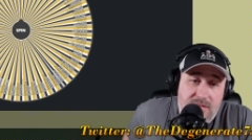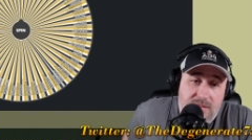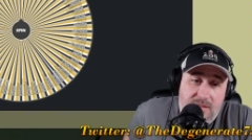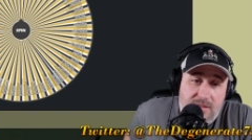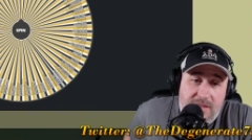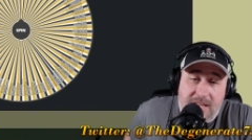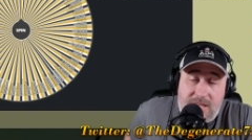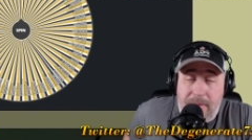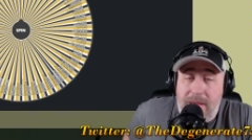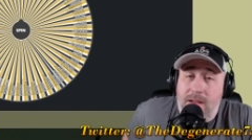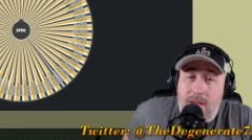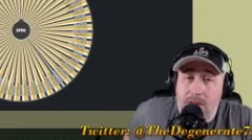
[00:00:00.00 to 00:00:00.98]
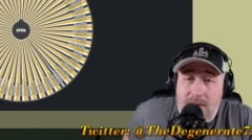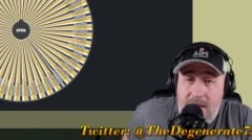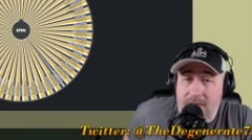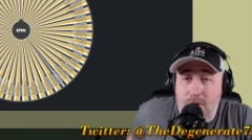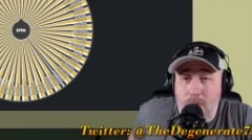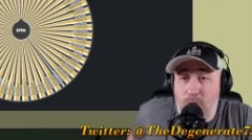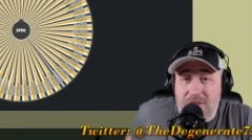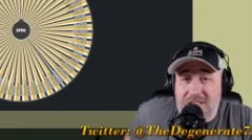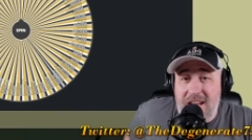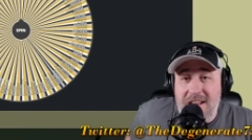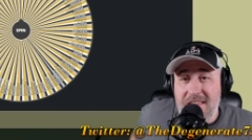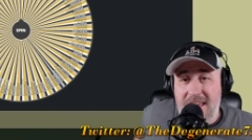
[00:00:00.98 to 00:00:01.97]
you get to pick. Okay, no more
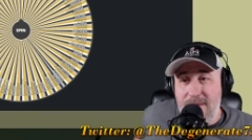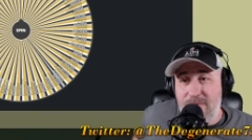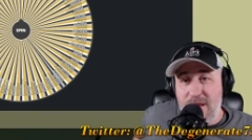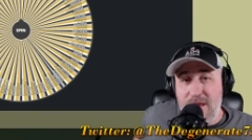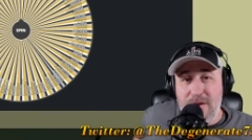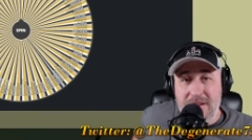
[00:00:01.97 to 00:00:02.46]
skin in the game for you.